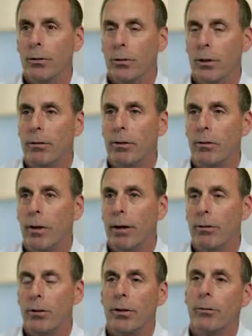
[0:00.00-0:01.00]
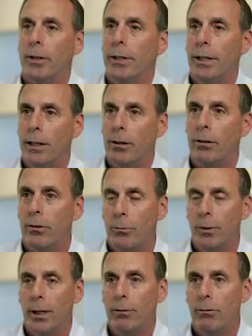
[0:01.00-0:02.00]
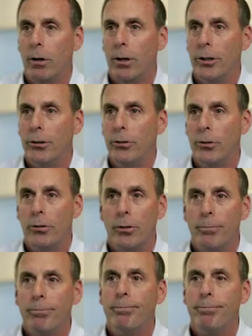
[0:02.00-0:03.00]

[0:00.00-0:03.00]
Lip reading: and service levels that we needed to meet for our users.